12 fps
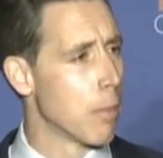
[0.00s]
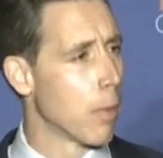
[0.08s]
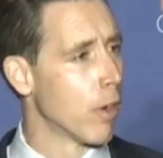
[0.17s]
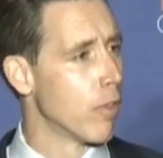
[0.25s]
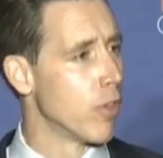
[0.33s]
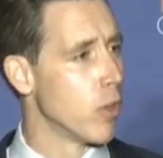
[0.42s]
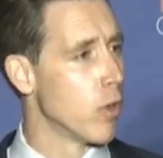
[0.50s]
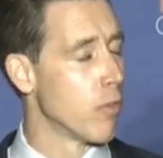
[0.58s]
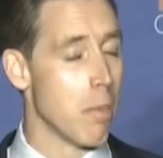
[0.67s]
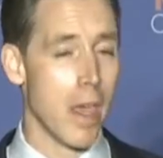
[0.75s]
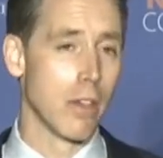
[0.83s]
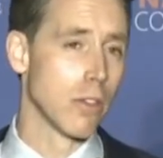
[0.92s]
purview of
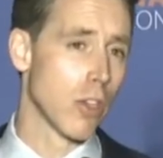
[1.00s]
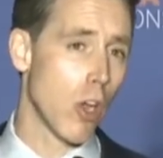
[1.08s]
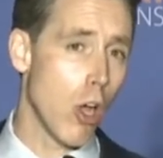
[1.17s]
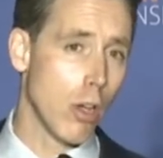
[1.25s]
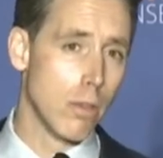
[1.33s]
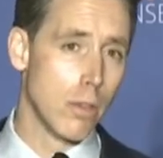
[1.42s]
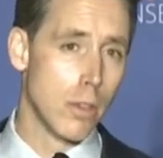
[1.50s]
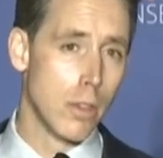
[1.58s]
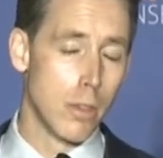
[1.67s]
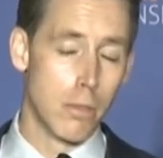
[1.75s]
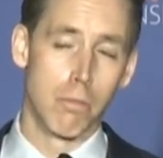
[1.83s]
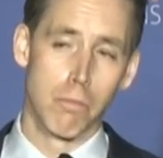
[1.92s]
males at all?
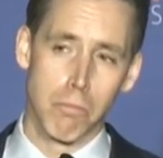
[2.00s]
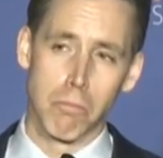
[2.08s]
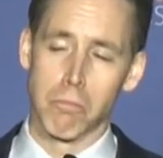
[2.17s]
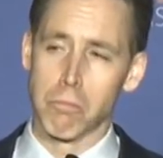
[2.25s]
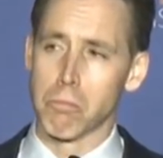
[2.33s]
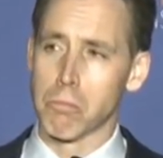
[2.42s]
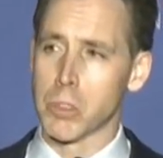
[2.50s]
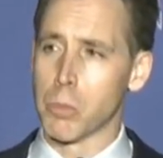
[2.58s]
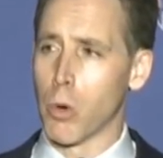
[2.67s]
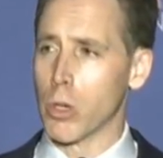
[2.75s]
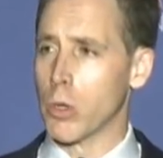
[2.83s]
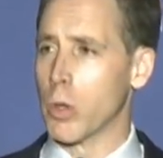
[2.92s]
It's an
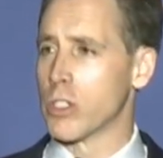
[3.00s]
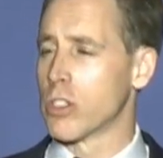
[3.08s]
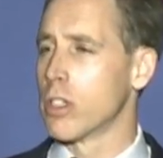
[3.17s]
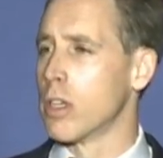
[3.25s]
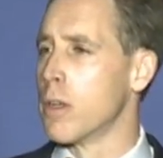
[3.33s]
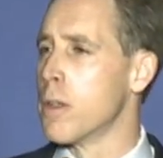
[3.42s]
important question.